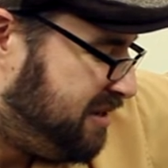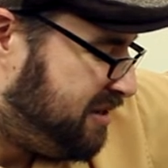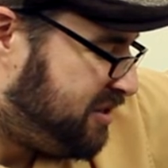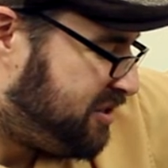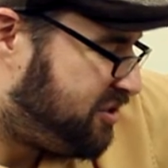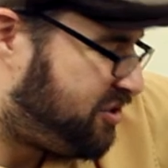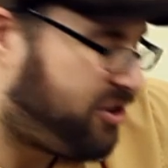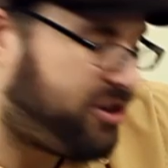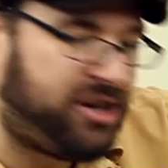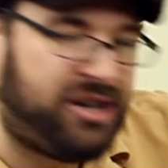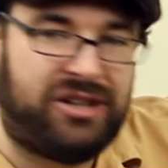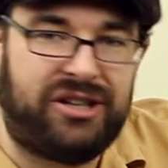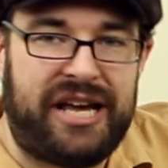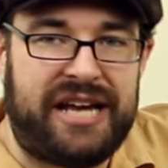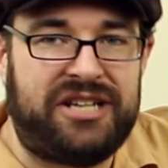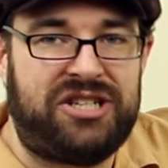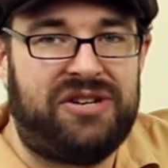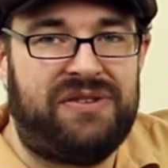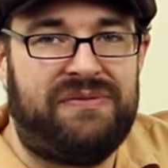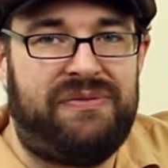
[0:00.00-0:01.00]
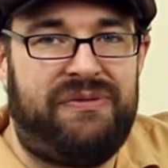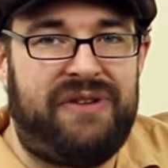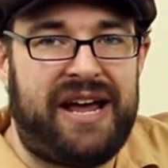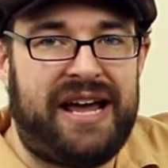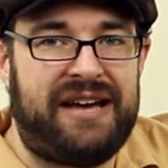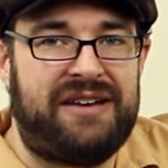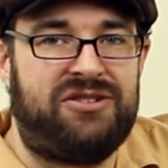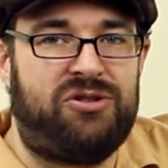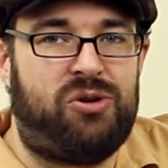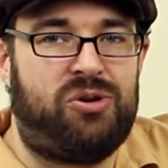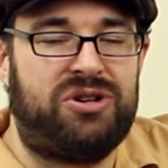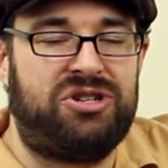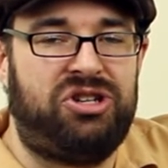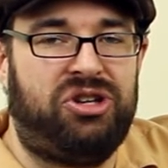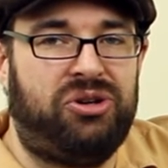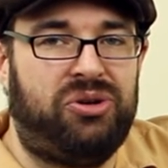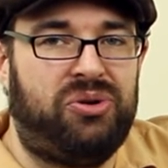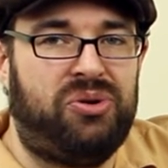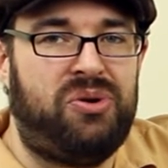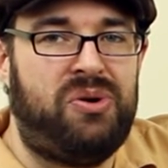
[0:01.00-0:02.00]
circulation fan or
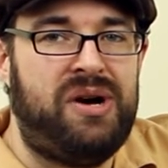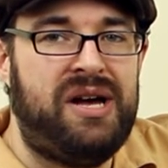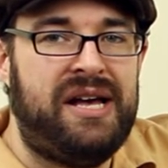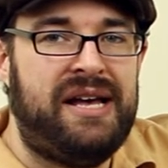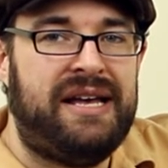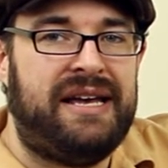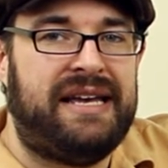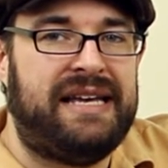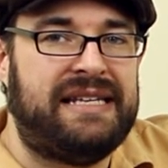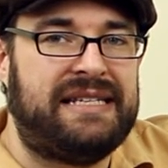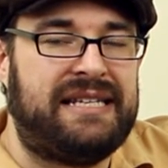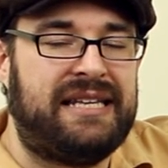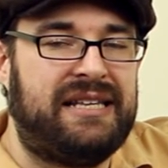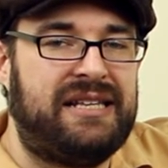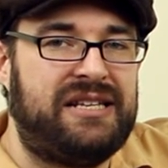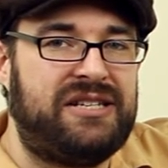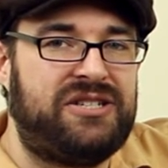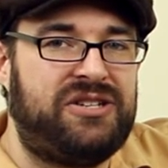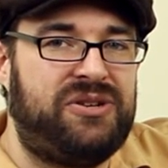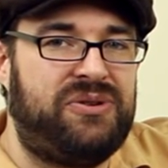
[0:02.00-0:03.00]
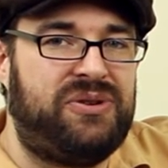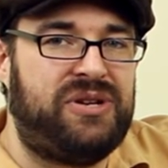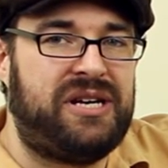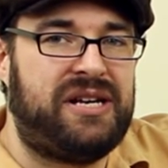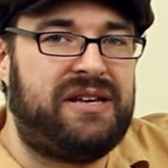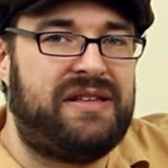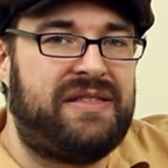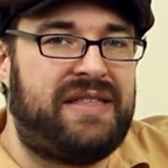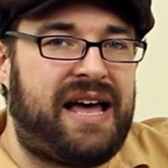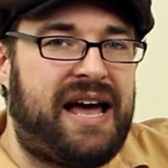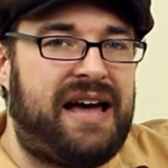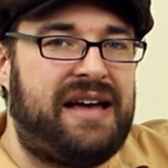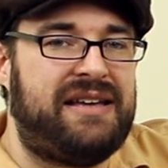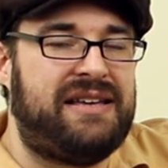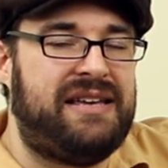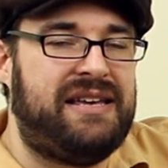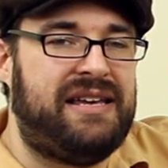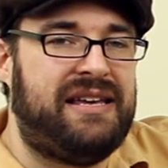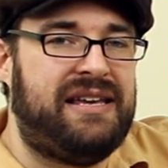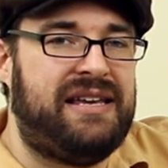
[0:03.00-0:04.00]
two into this unit
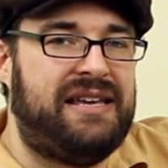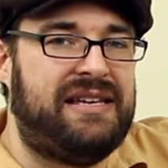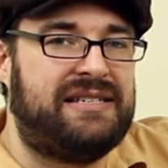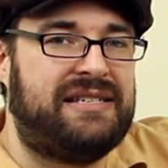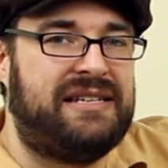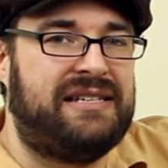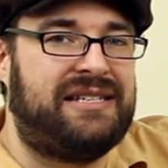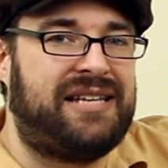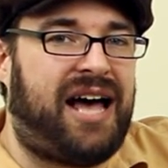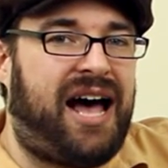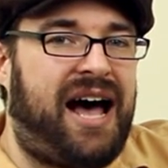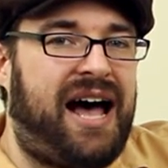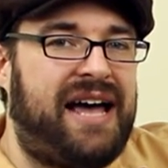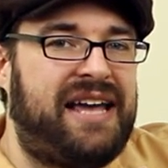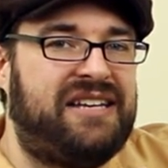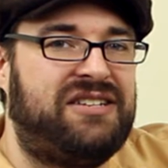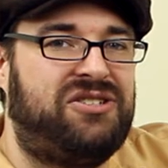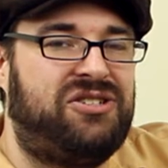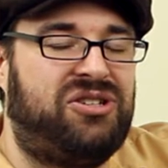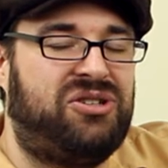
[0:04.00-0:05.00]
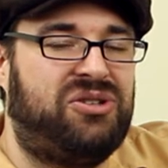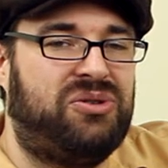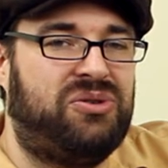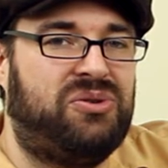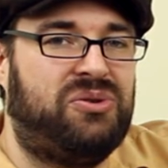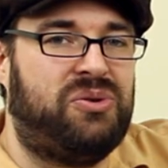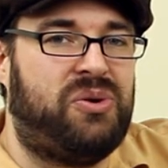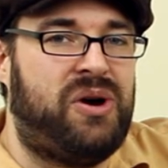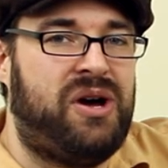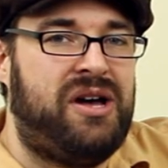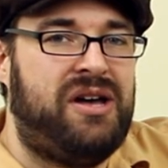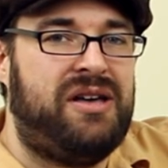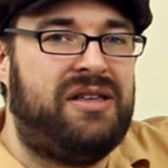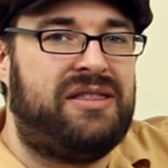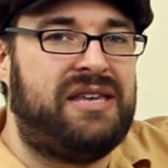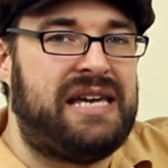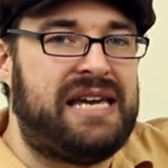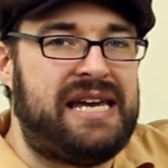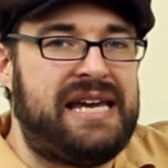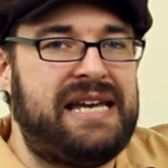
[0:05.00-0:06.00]
that isn't tied to
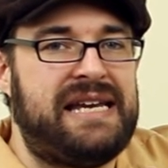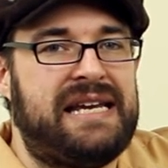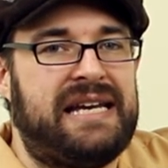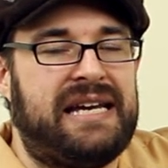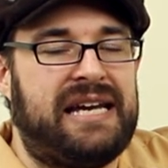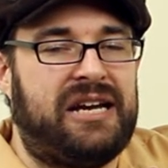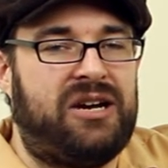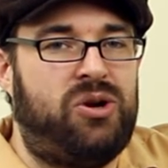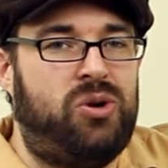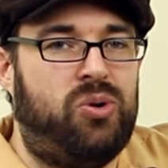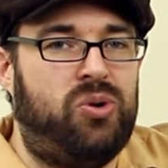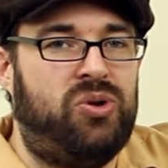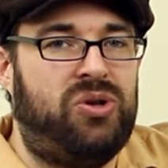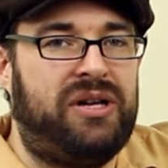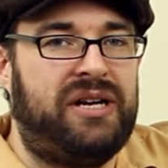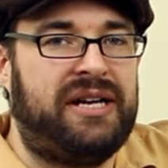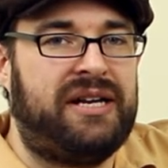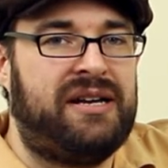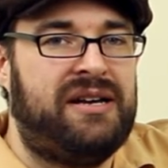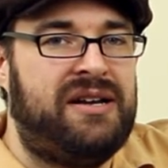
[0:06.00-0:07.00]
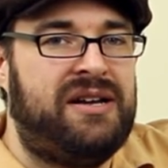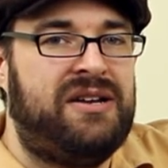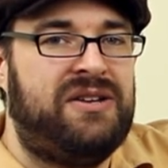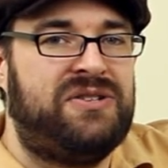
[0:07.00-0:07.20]
the heating and cooling.